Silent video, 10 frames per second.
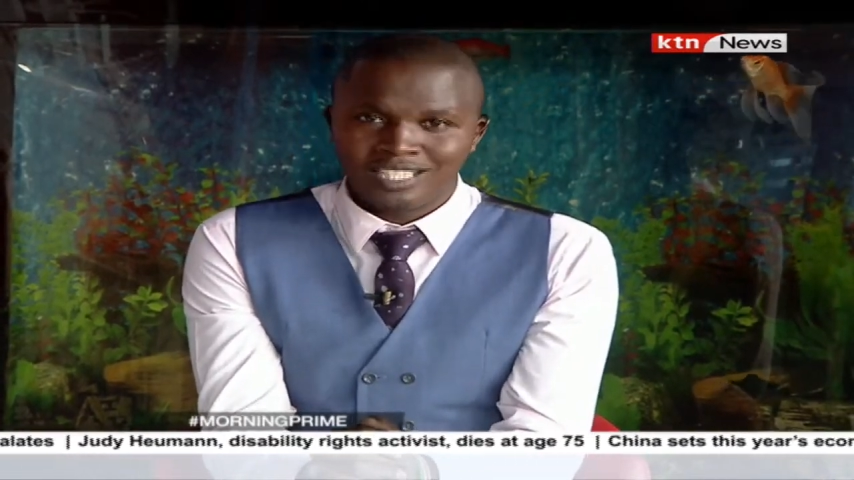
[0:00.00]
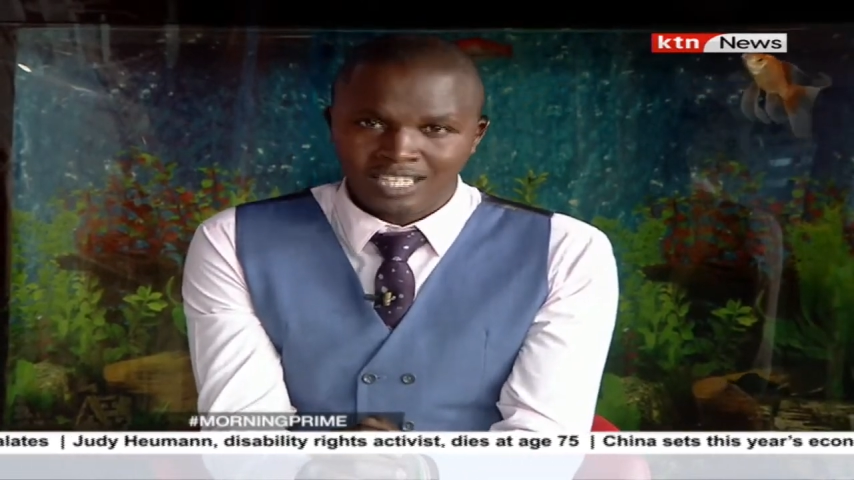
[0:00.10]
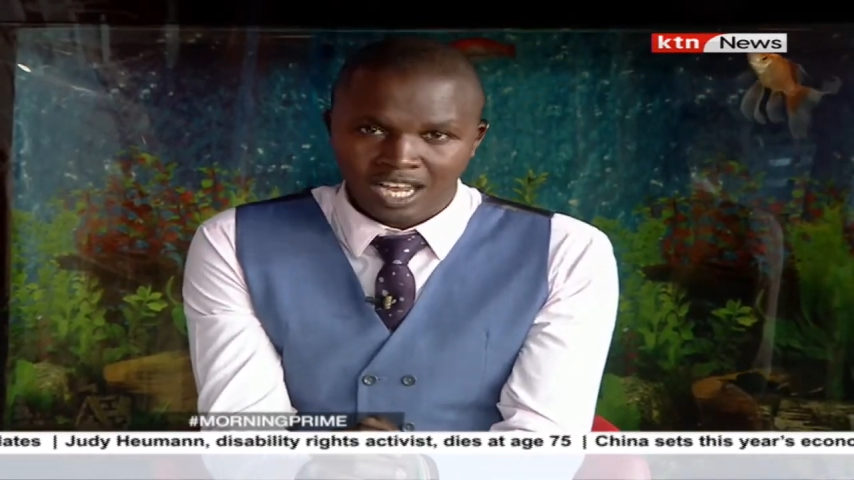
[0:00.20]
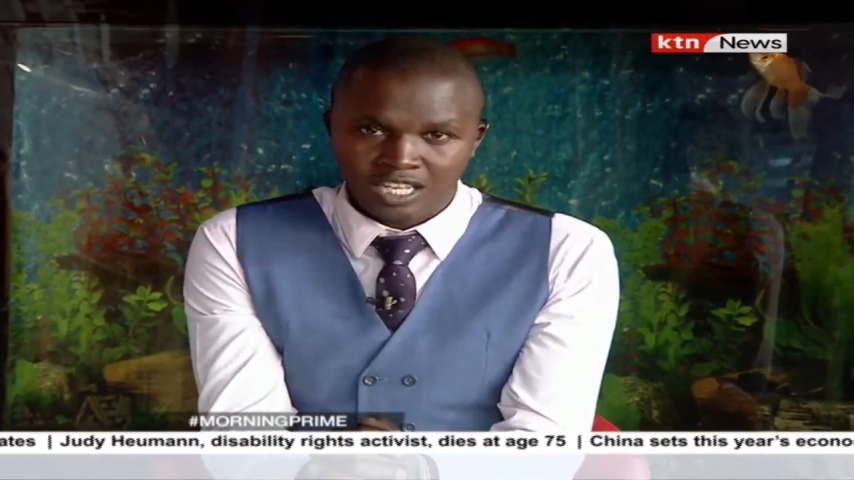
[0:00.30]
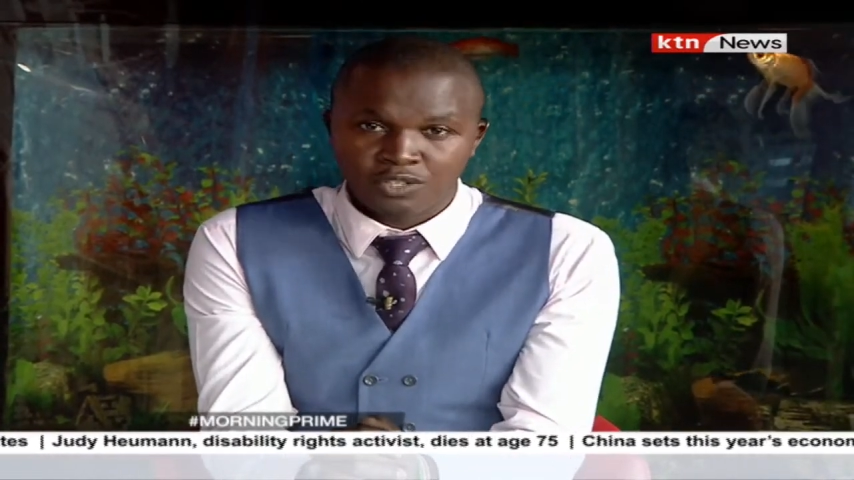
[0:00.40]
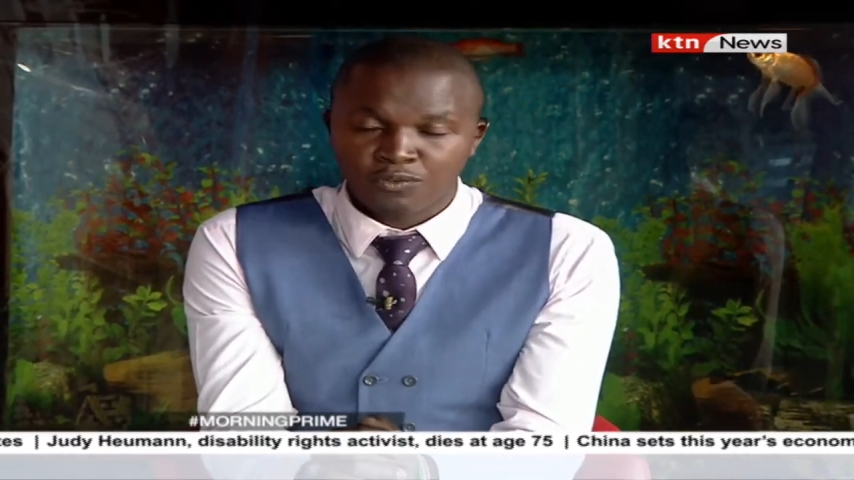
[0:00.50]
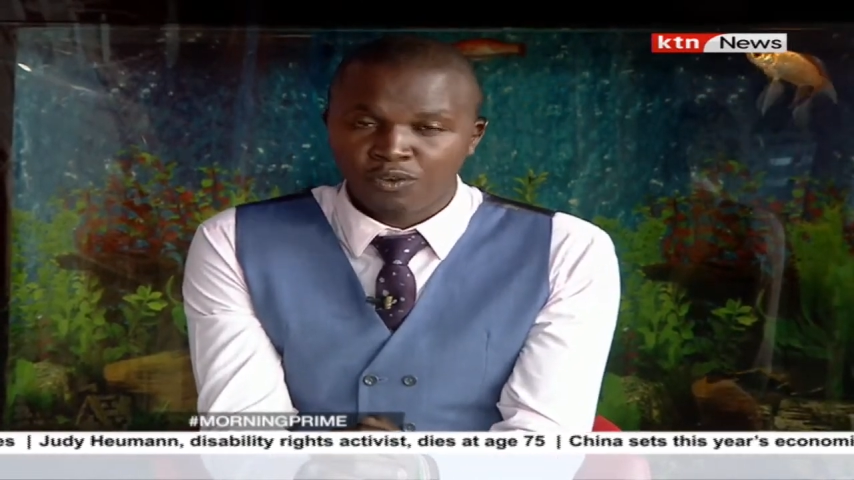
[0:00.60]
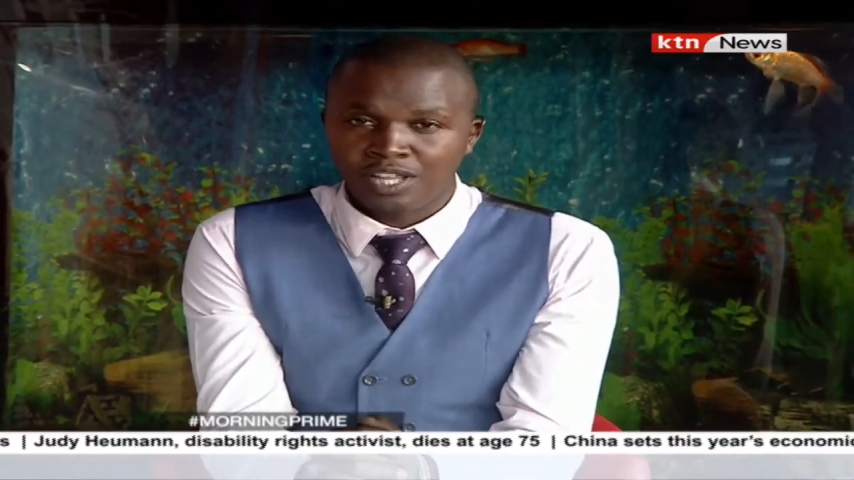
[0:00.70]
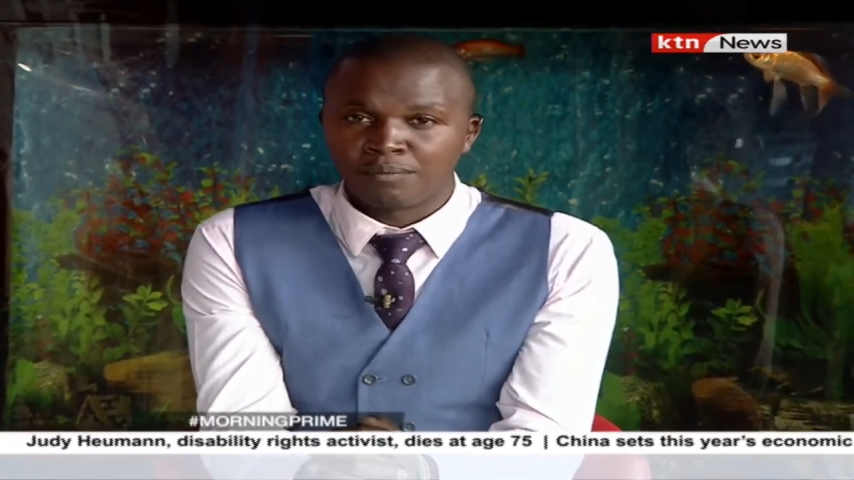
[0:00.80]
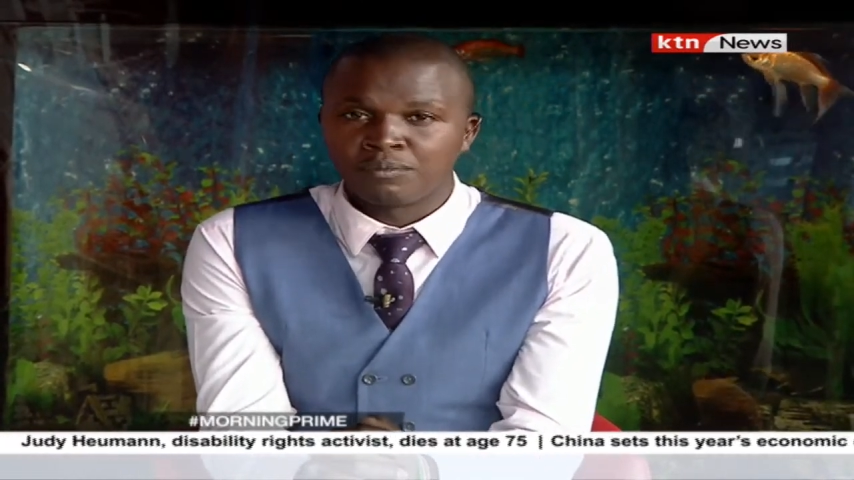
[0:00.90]
chance
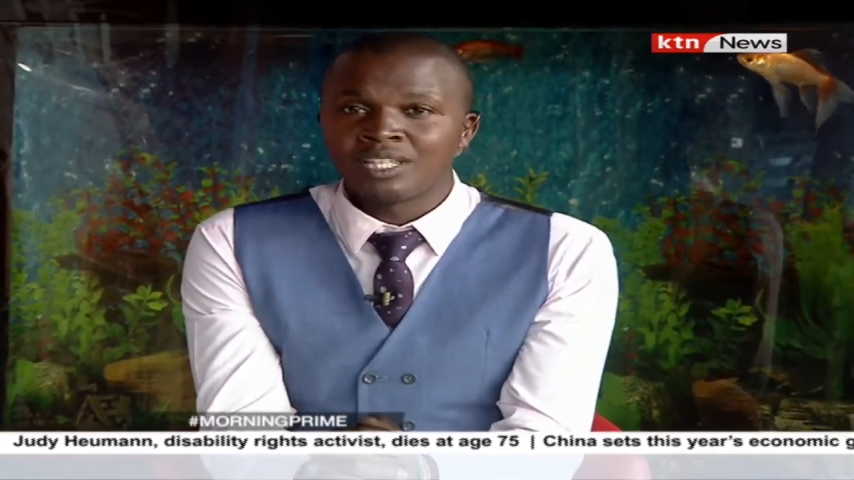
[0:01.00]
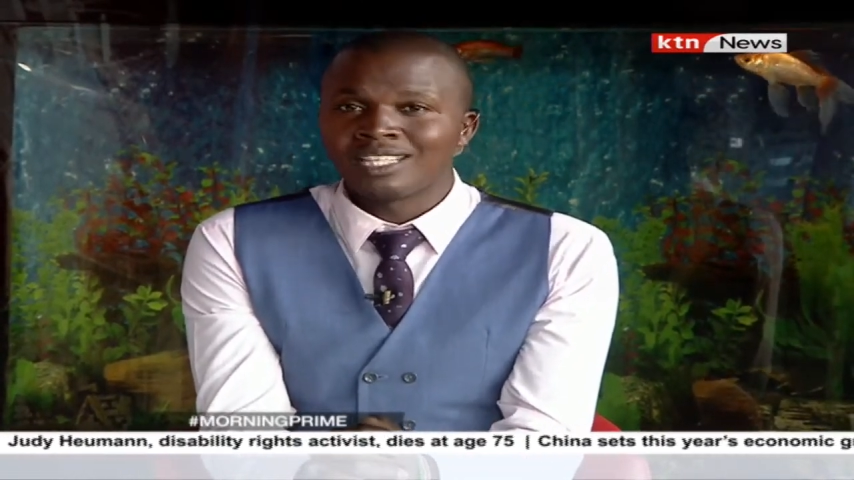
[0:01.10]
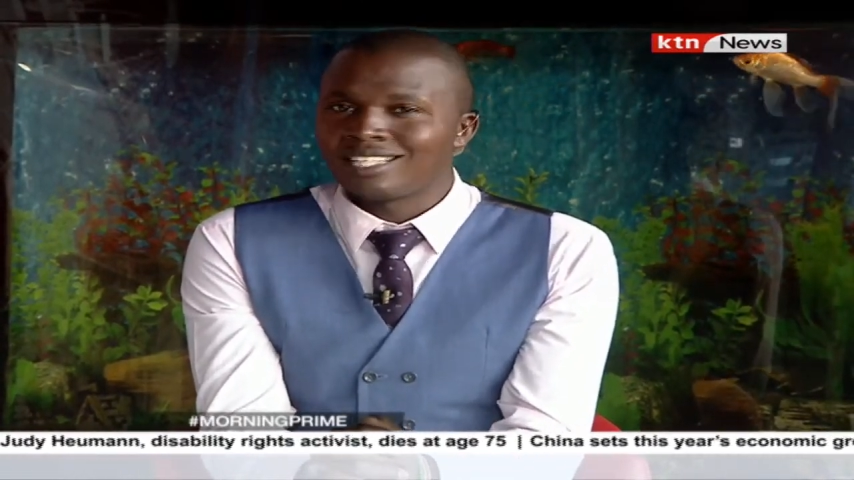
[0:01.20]
for them,